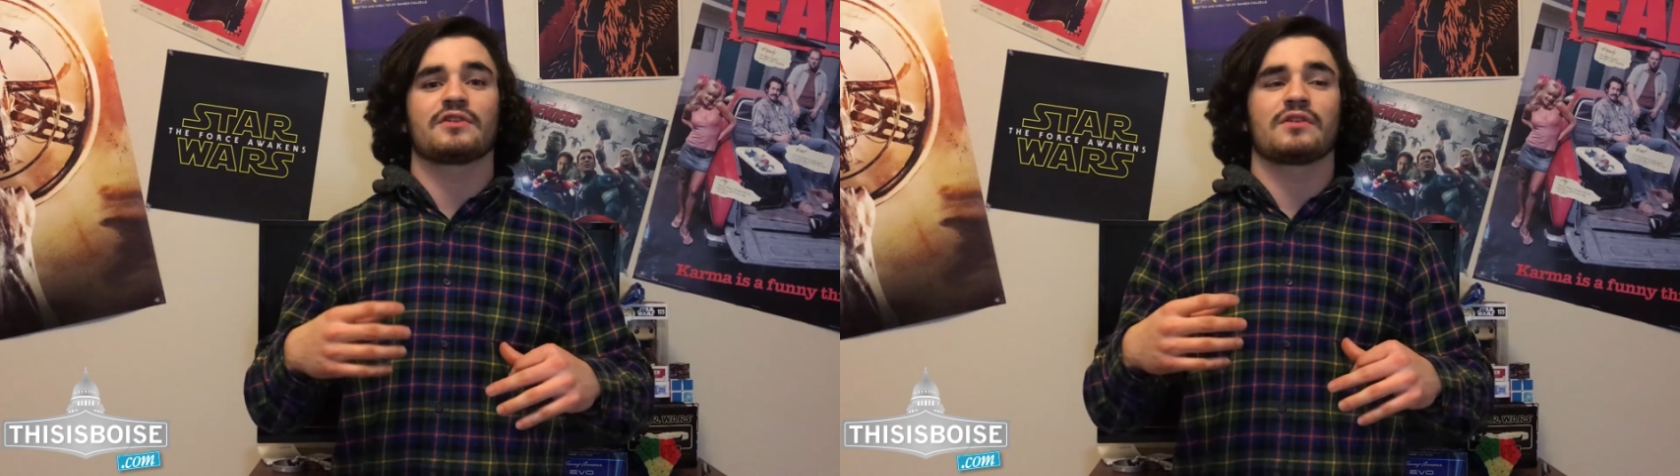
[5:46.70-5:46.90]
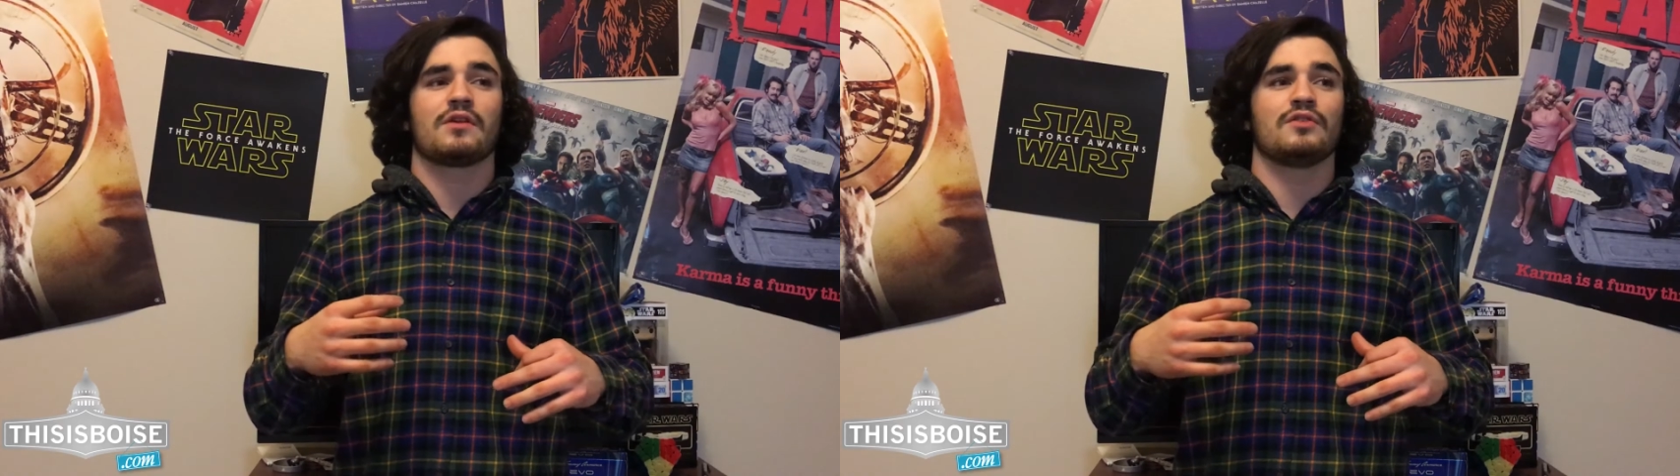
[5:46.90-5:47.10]

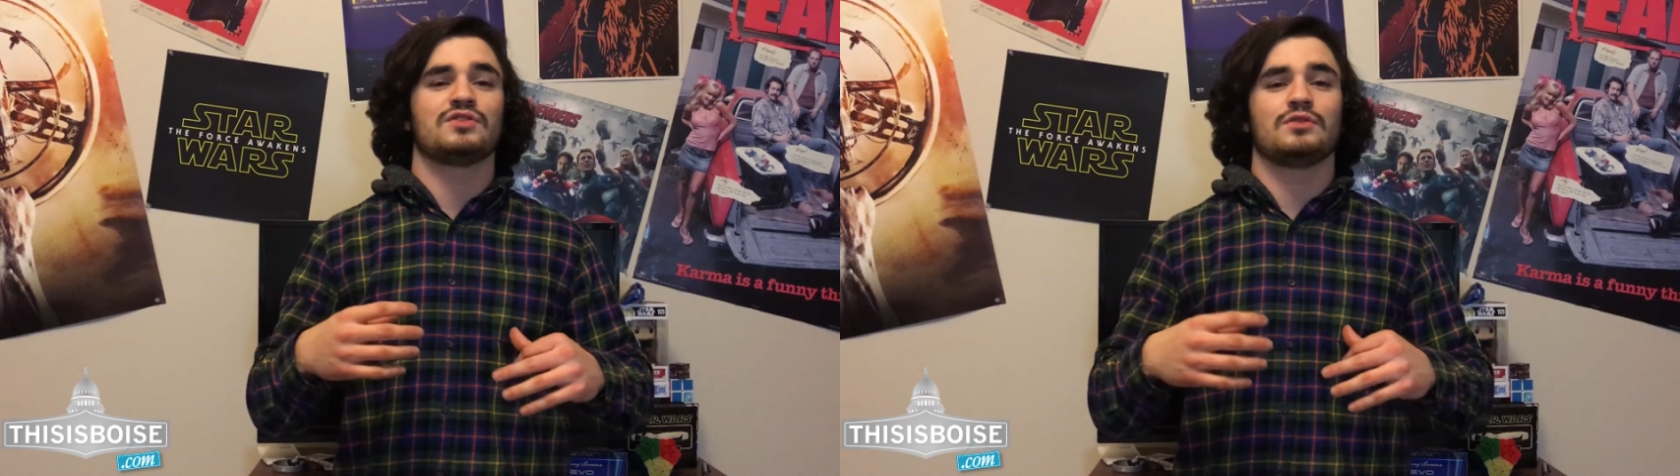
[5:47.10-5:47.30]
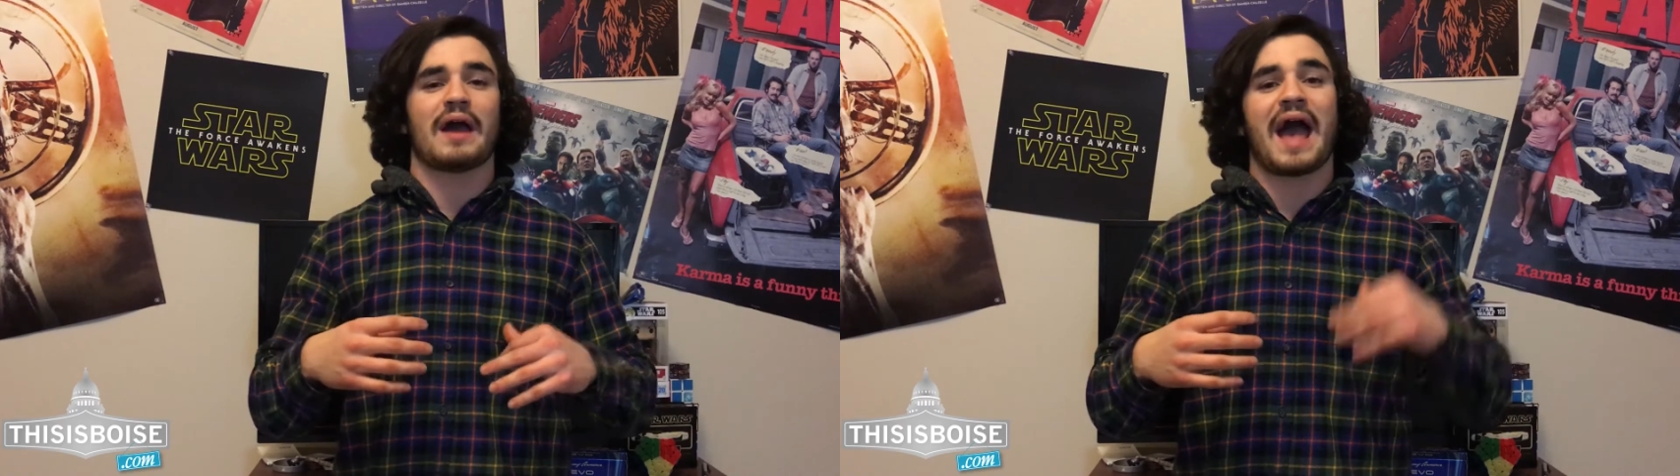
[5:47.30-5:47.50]
And
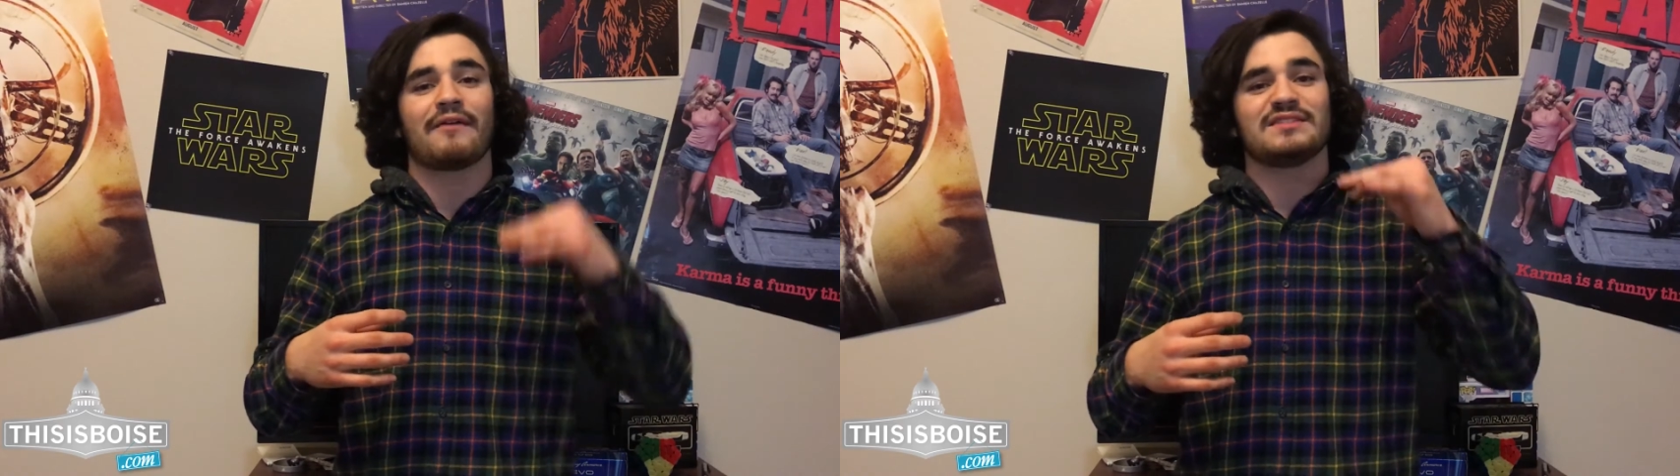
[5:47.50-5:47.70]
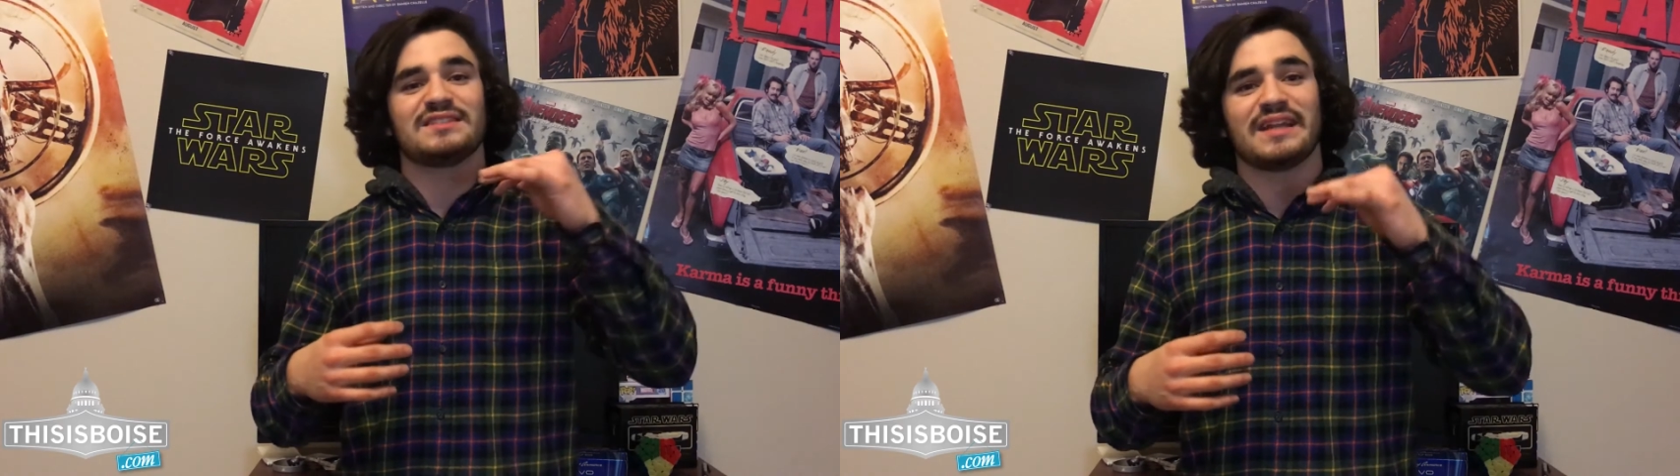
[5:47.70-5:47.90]
for those
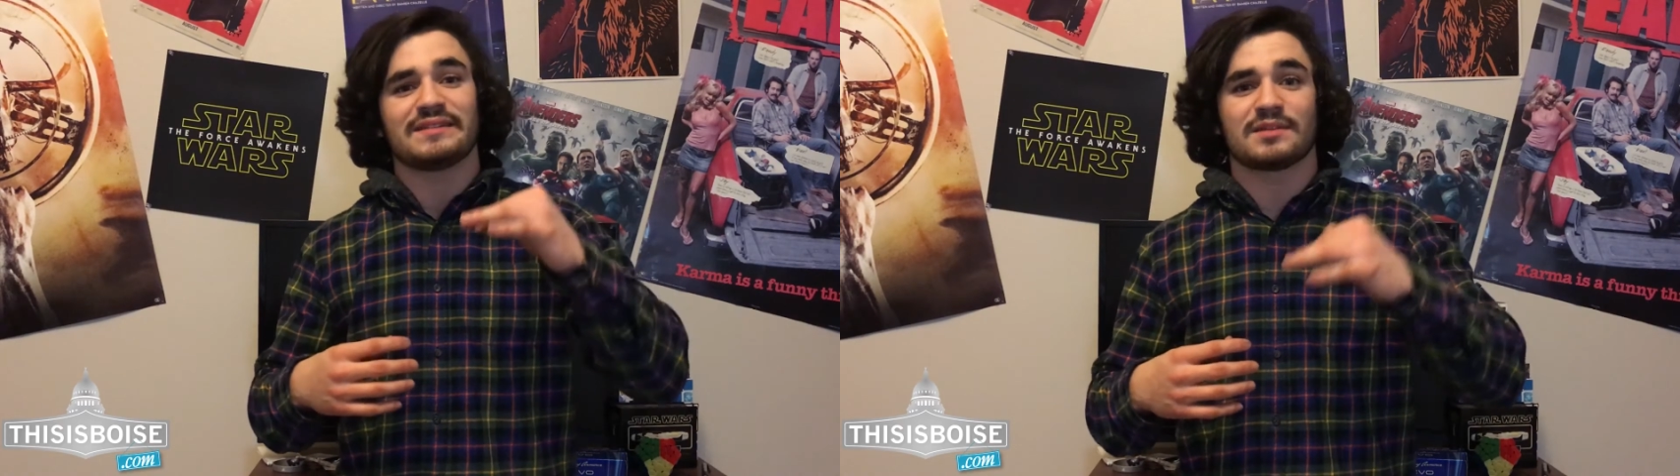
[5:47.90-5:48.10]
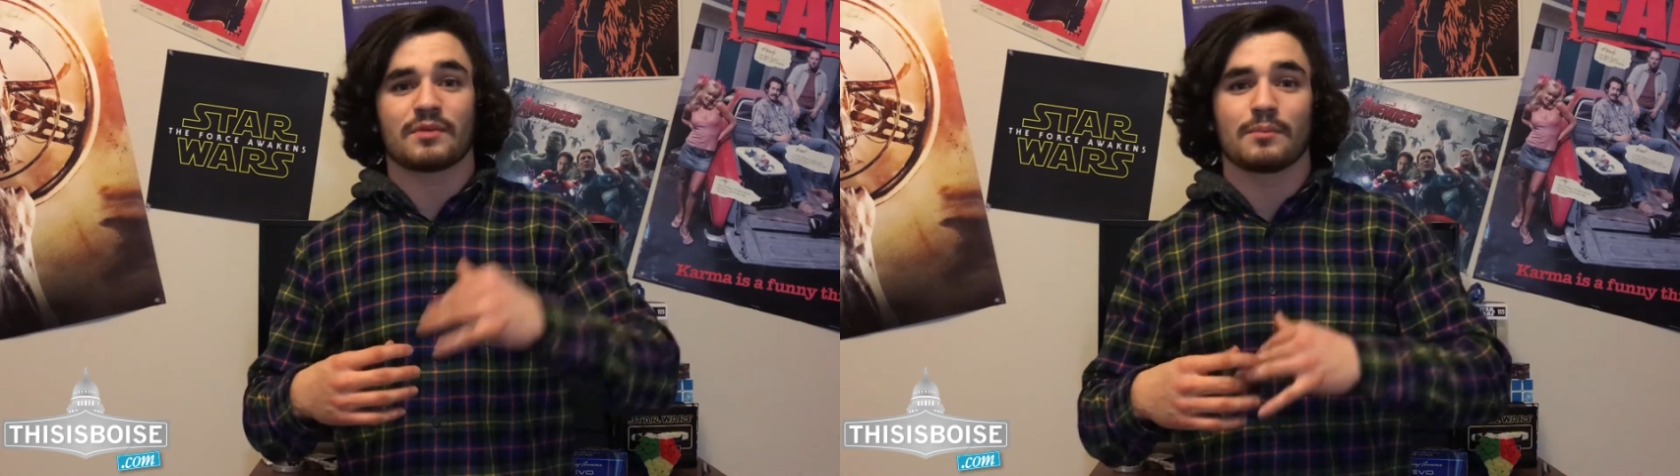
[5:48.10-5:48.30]
who
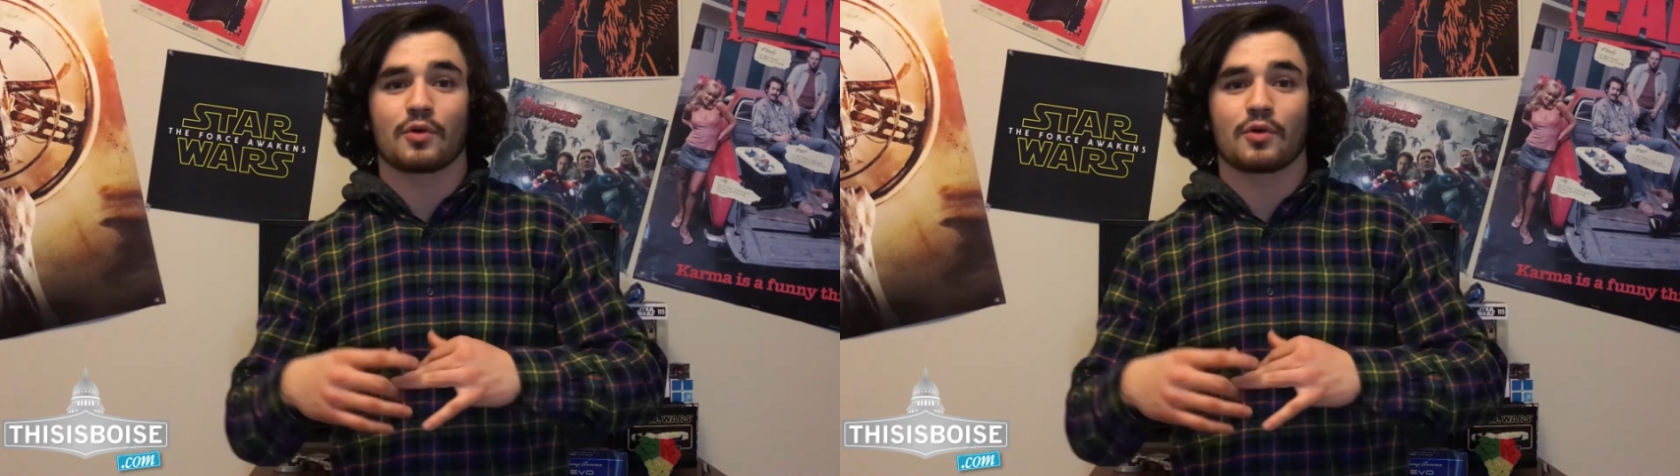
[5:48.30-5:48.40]
haven't seen